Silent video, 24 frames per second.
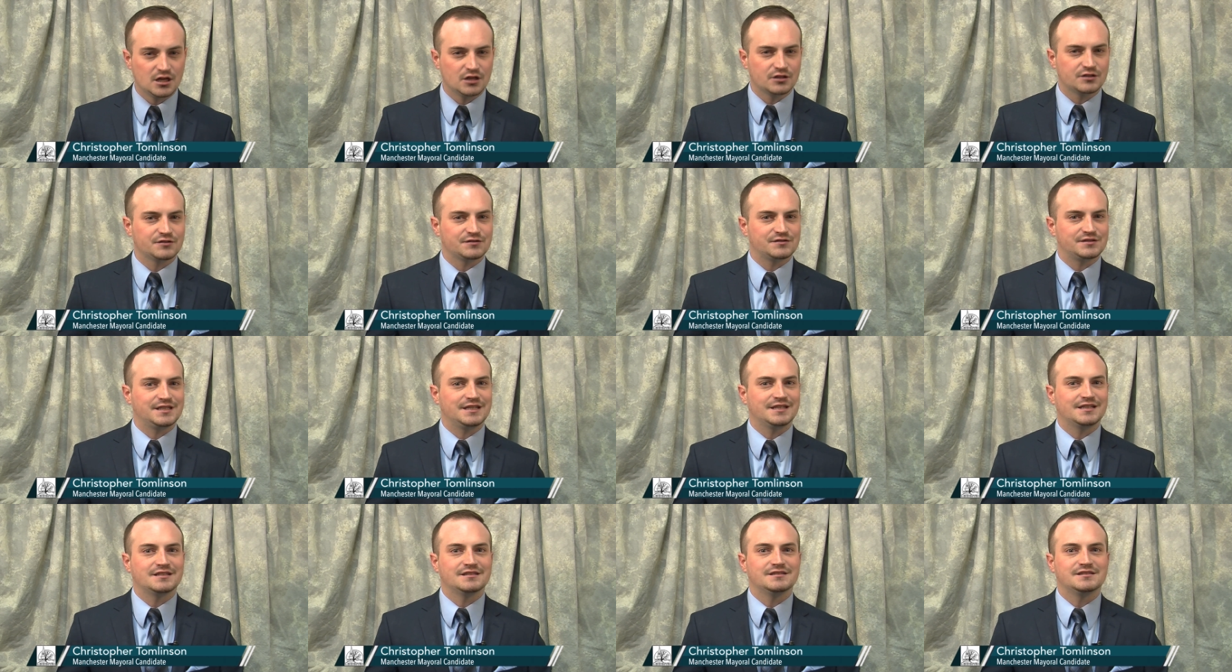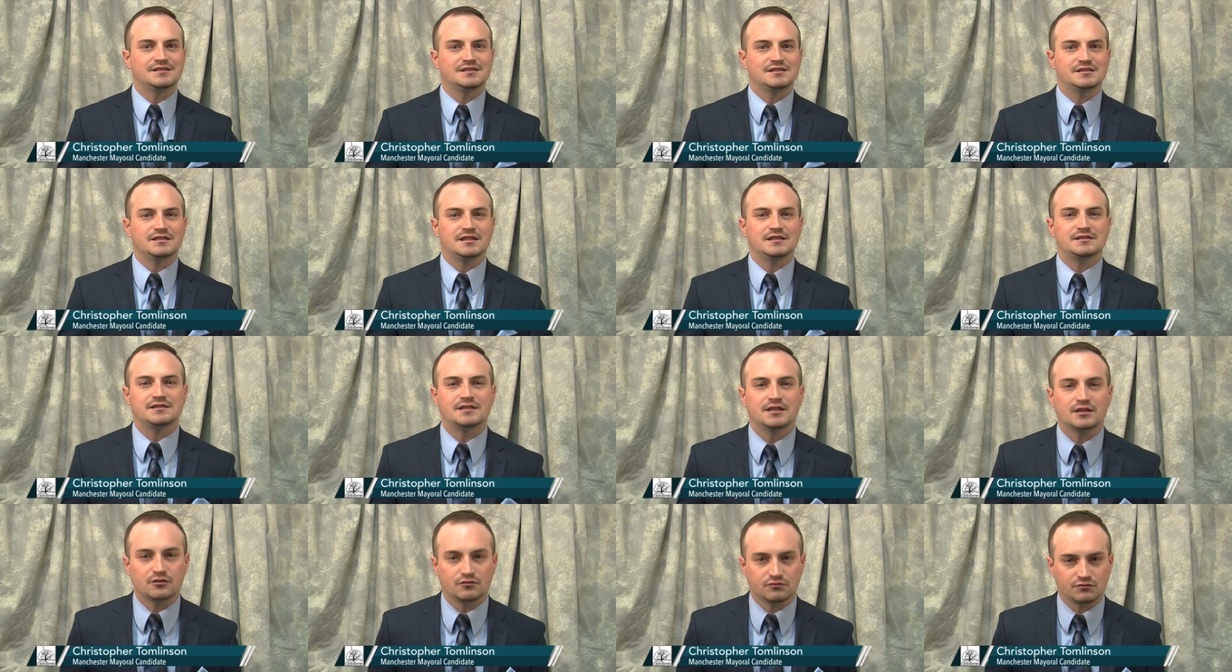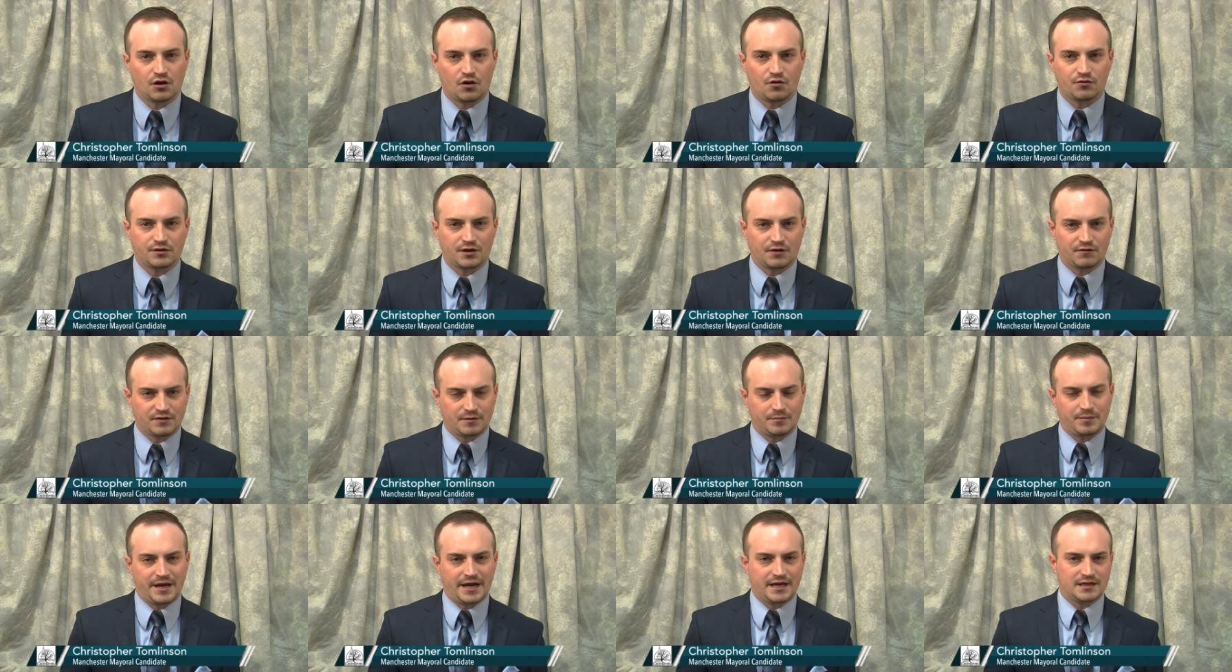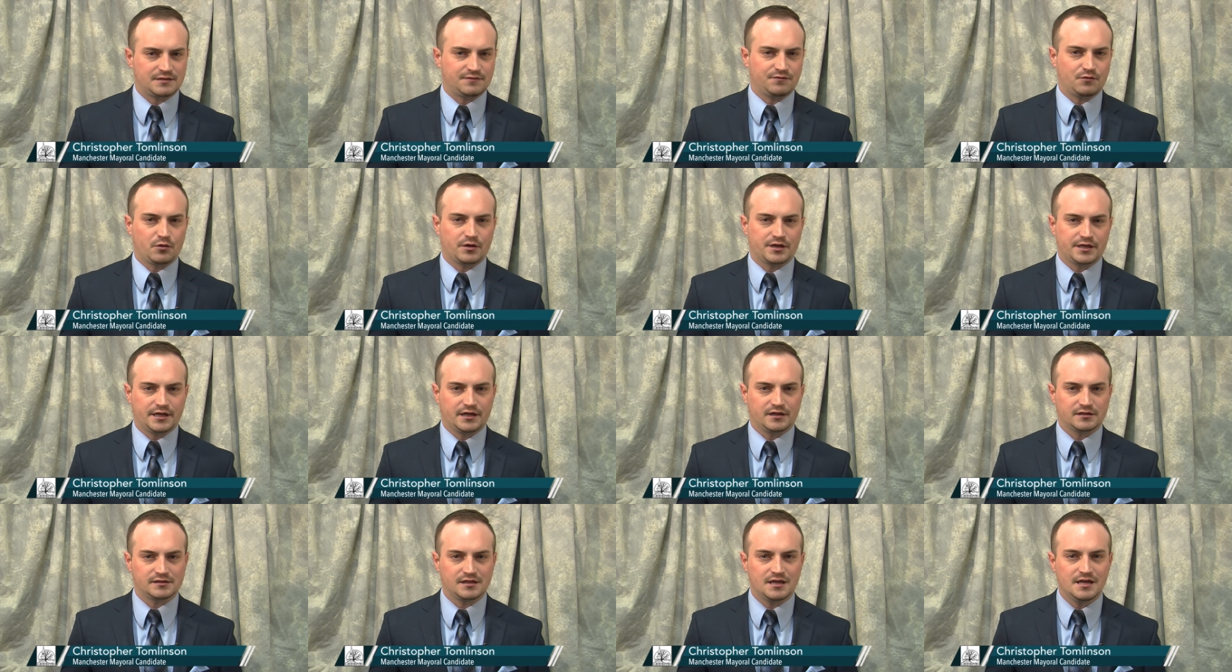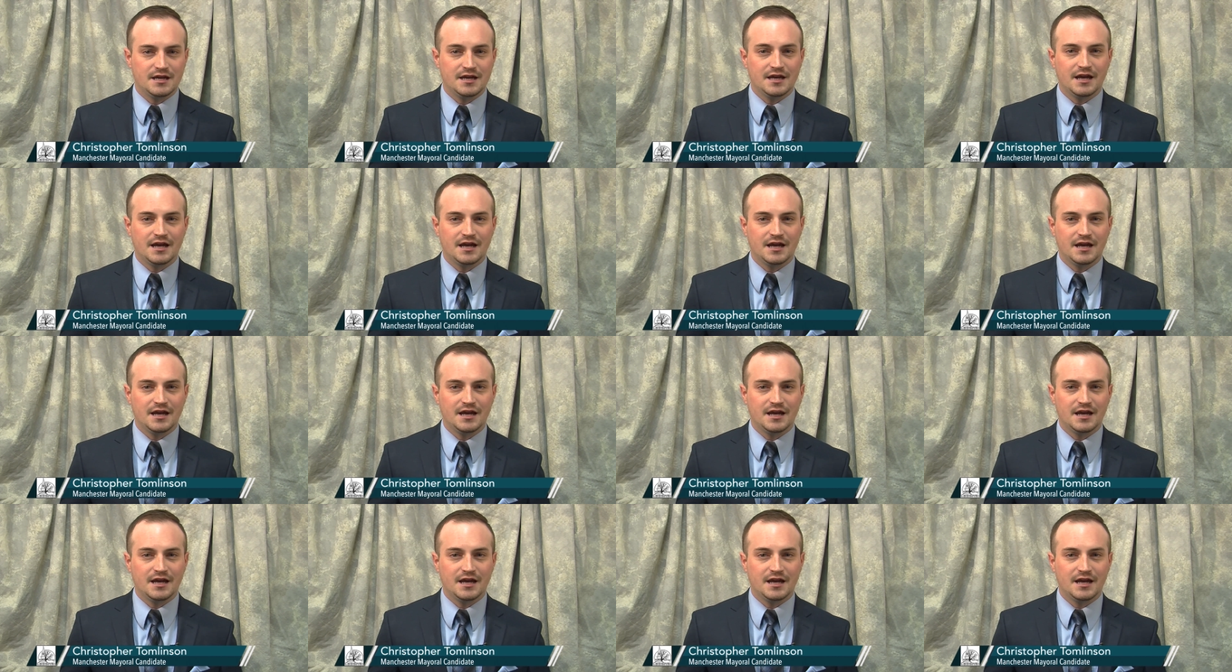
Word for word: which has seen consistent growth over the past four years.